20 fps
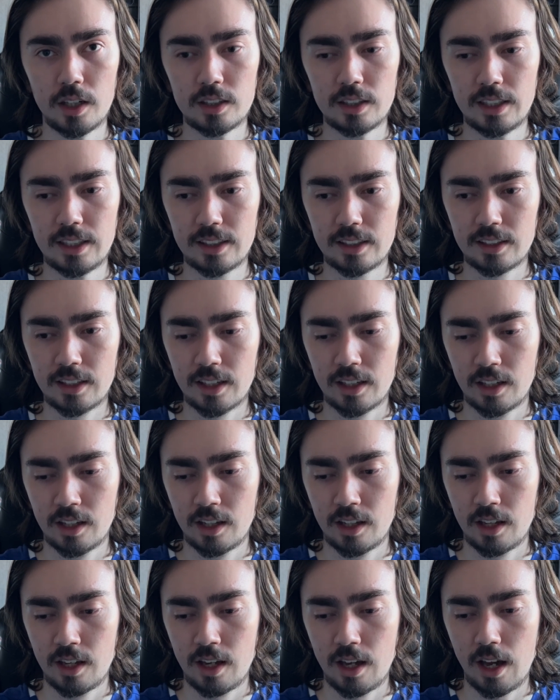Like
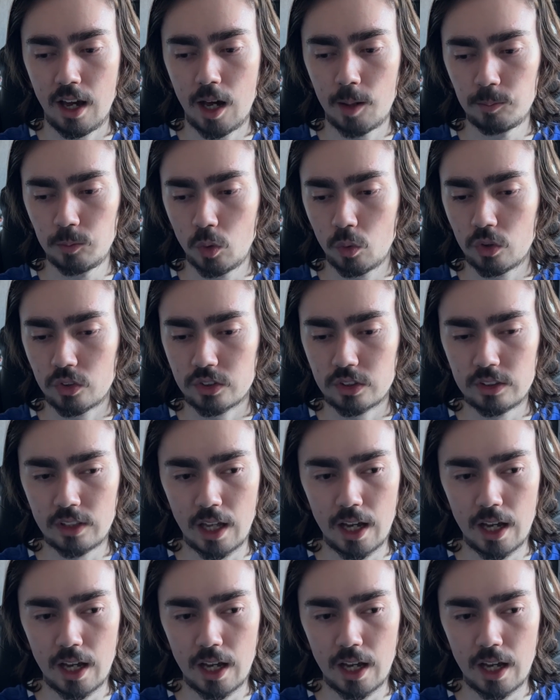I'm noticing